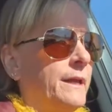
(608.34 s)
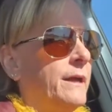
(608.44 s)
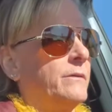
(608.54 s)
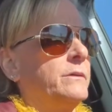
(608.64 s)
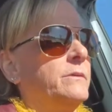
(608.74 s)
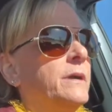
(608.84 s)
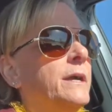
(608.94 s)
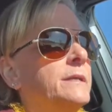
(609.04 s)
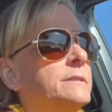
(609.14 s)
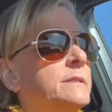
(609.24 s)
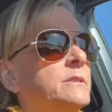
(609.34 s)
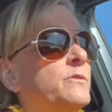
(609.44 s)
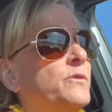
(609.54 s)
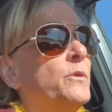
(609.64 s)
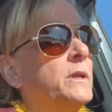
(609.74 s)
out, you guys. It's
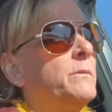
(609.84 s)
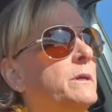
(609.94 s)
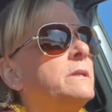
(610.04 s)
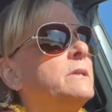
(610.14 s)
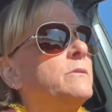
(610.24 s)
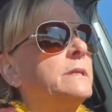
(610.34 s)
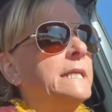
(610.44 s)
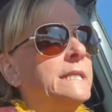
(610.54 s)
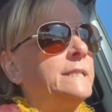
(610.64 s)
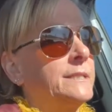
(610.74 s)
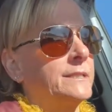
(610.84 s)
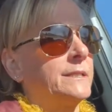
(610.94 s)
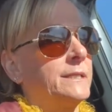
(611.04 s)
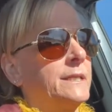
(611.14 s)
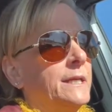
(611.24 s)
41 degrees.
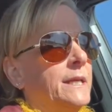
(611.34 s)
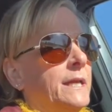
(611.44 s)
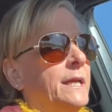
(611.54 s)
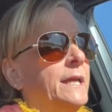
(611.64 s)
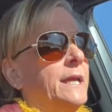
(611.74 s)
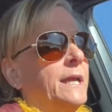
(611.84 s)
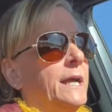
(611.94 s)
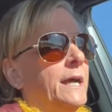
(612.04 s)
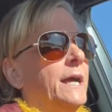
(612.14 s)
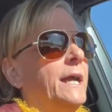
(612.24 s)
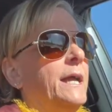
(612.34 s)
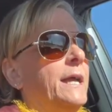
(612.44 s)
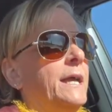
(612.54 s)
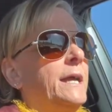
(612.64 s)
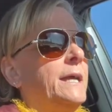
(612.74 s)

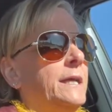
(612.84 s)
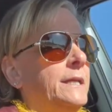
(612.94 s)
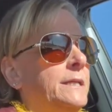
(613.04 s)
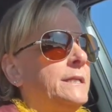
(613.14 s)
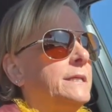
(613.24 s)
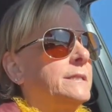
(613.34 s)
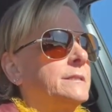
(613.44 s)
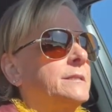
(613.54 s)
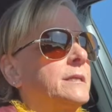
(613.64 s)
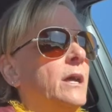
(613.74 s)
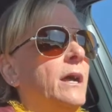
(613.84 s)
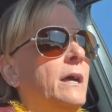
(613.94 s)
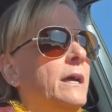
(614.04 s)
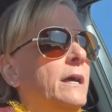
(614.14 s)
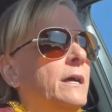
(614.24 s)
And
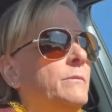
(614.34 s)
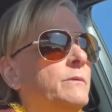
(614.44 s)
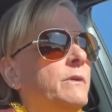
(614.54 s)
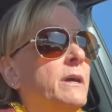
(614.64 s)
we've